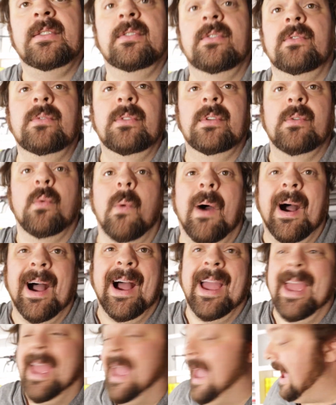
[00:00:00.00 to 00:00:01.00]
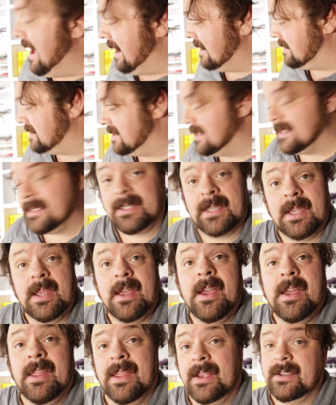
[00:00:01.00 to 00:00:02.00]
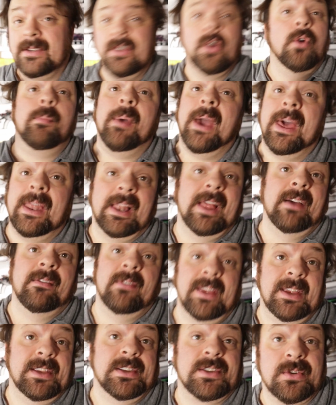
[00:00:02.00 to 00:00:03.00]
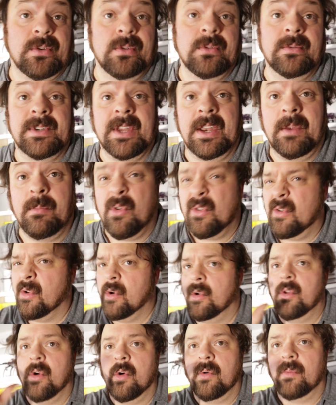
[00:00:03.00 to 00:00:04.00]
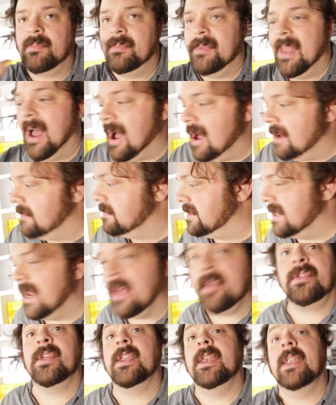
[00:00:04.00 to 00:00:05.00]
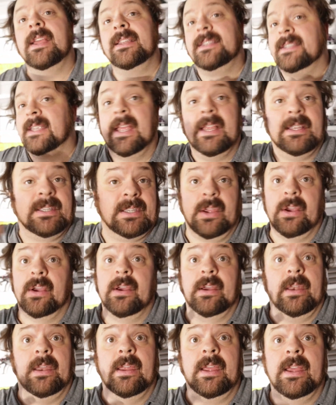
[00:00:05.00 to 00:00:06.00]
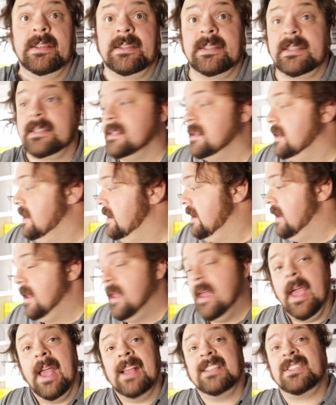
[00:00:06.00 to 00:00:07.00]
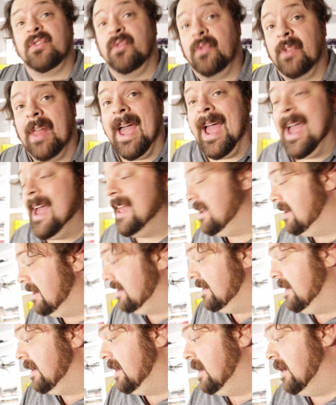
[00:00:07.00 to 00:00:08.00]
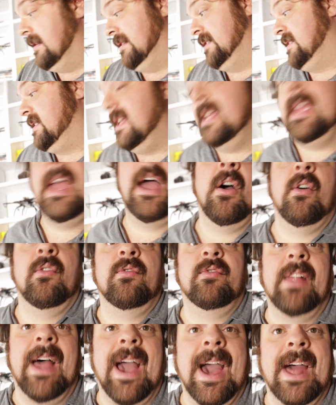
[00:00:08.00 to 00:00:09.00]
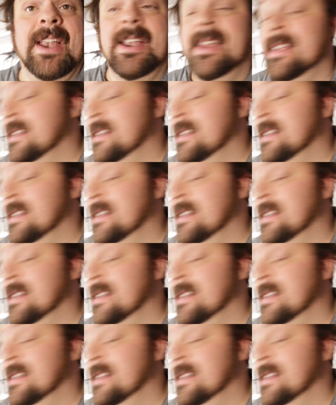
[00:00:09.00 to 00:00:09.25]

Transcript: to the Y-axis. There's no bed leveling screws anymore. No, no knobs, nothing. It's it's good. It's it's flat. You can see how flat it